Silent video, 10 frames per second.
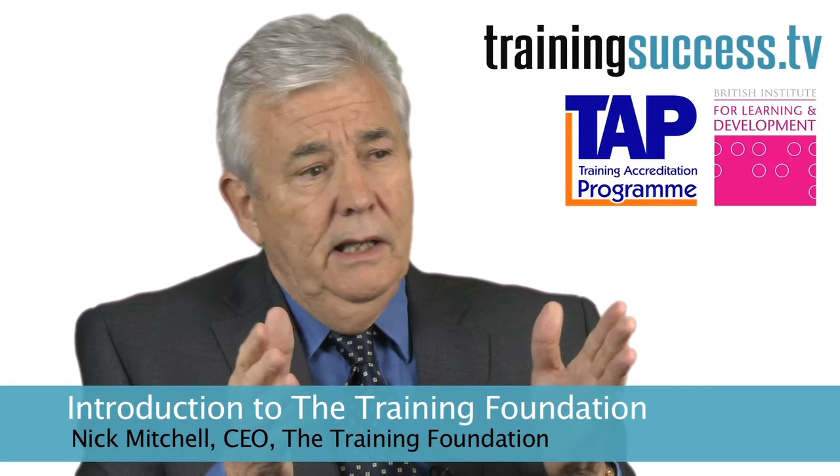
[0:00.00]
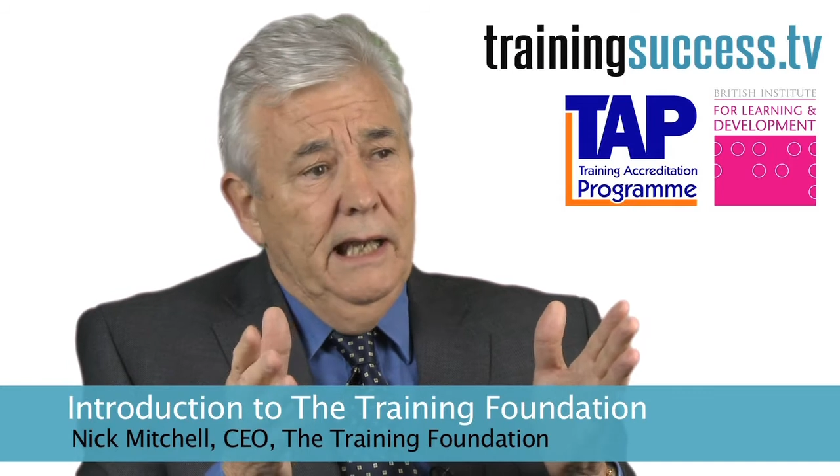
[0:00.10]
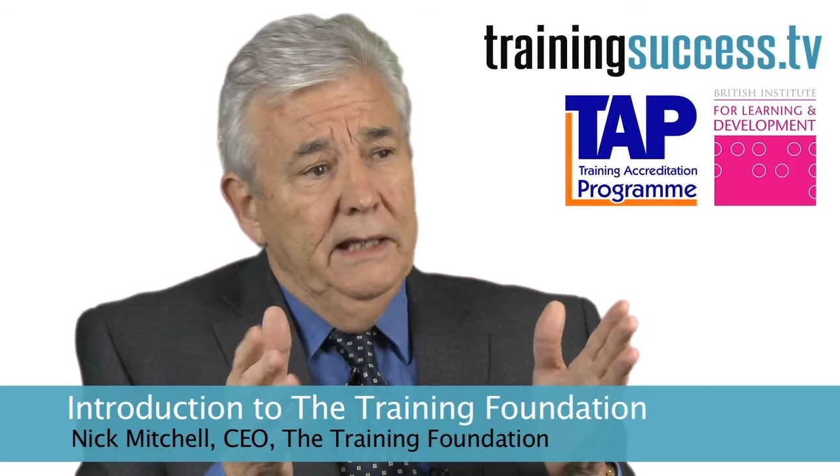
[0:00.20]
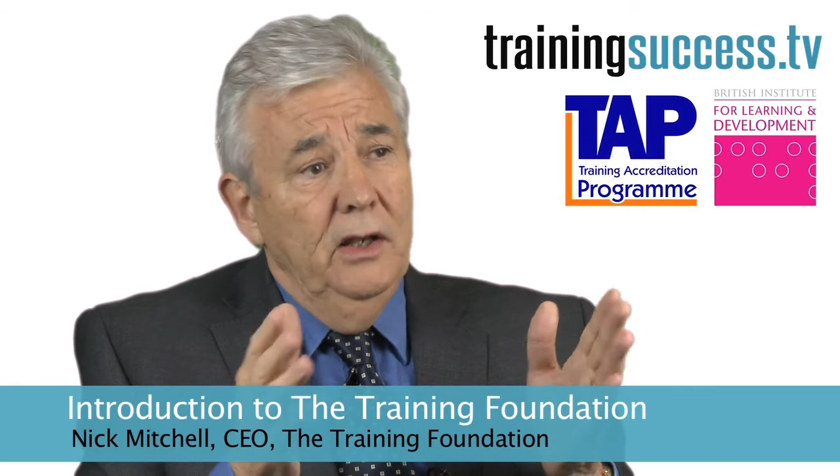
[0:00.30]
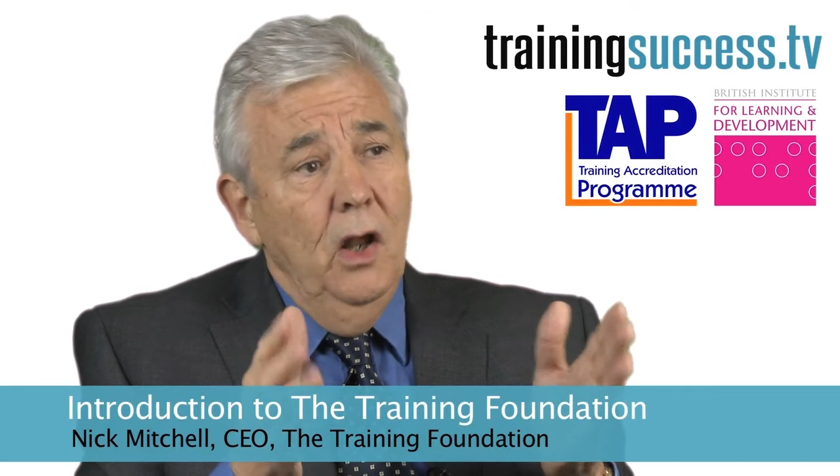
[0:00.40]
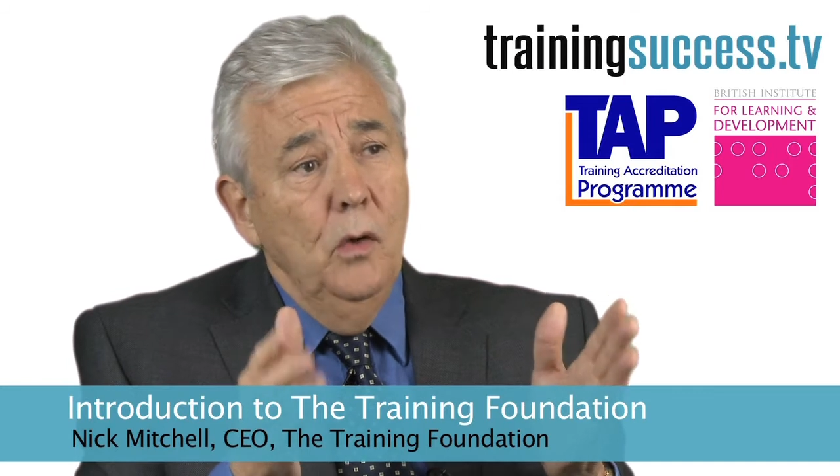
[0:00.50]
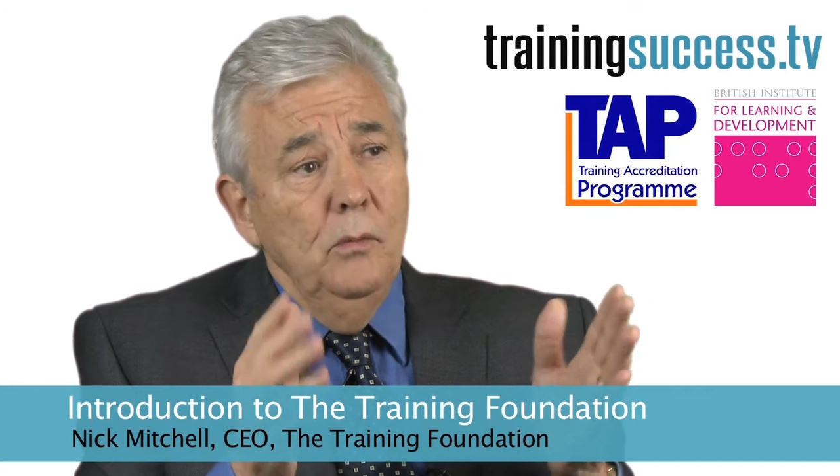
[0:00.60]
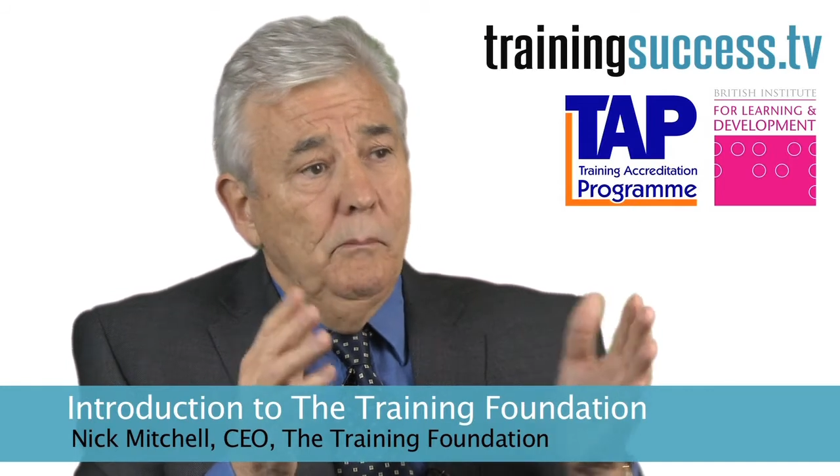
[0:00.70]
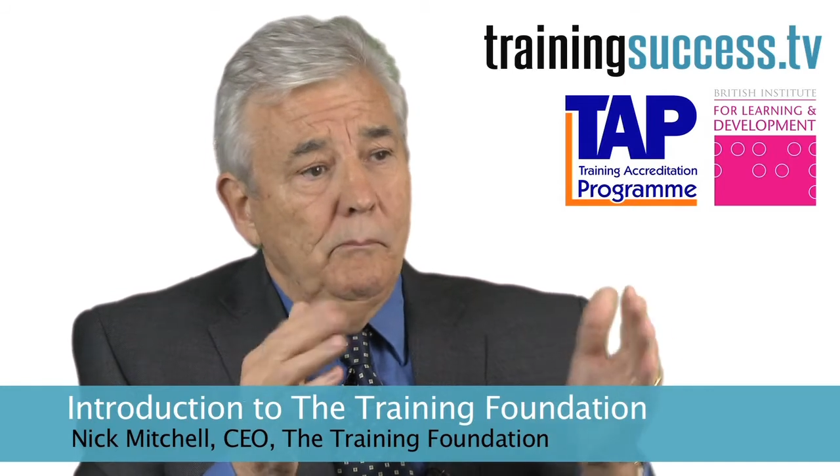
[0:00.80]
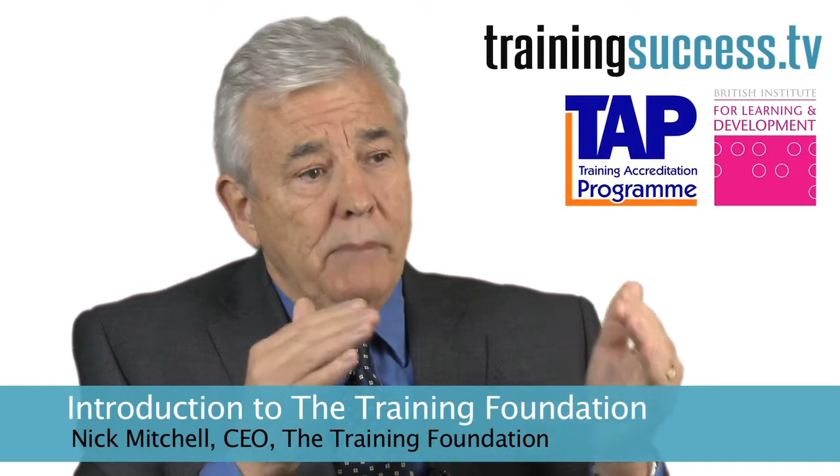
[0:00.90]
had
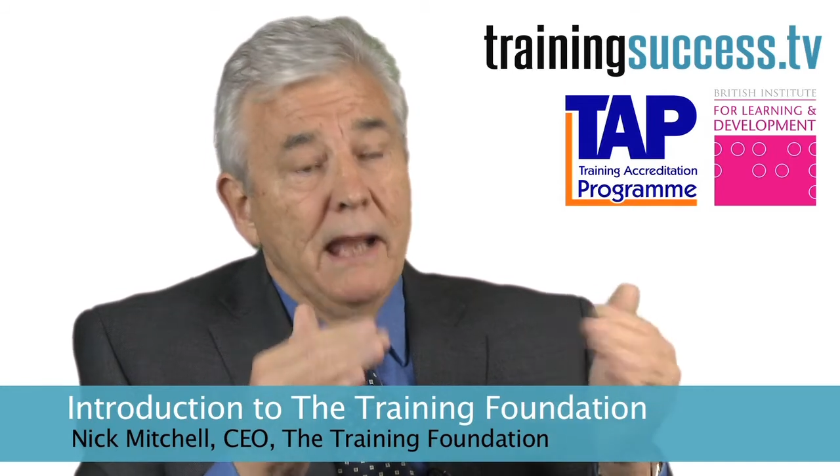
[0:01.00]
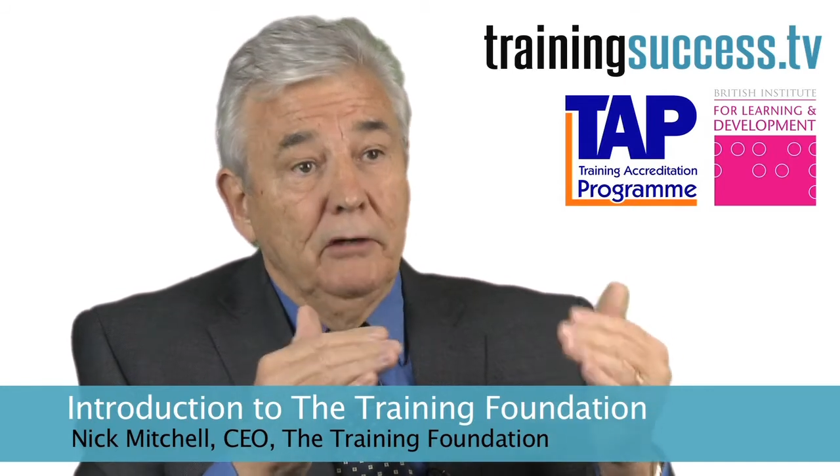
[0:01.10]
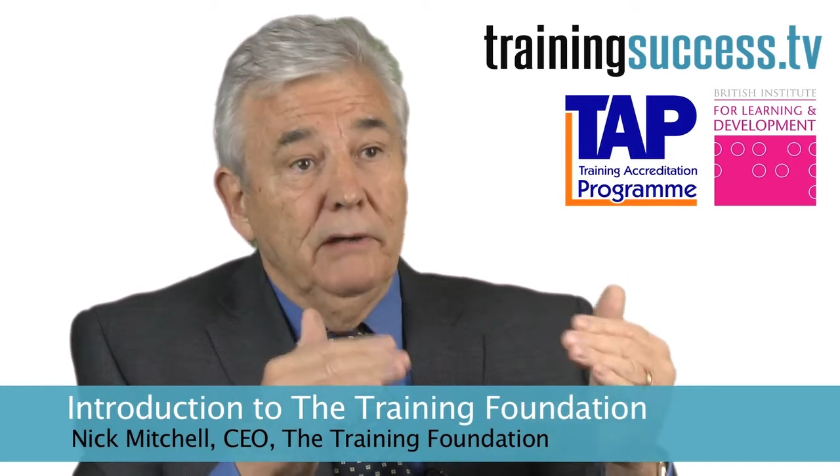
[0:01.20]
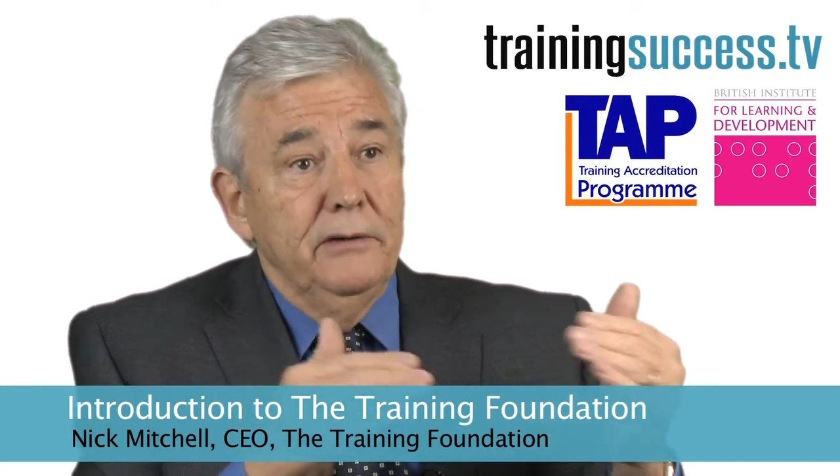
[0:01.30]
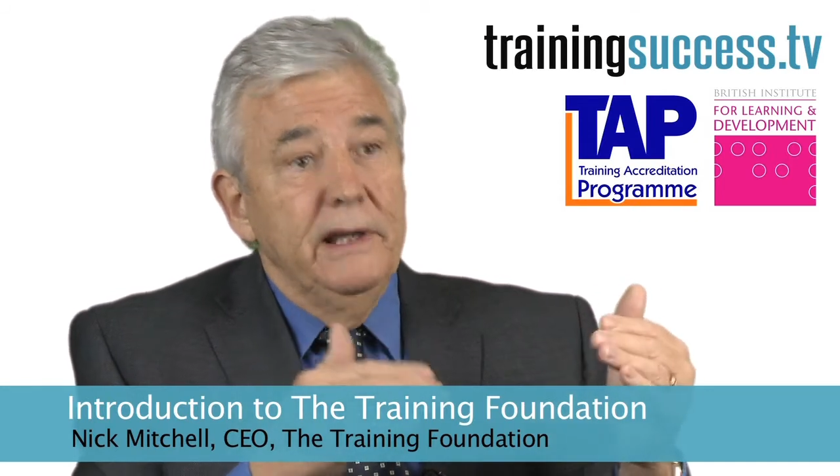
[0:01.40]
no background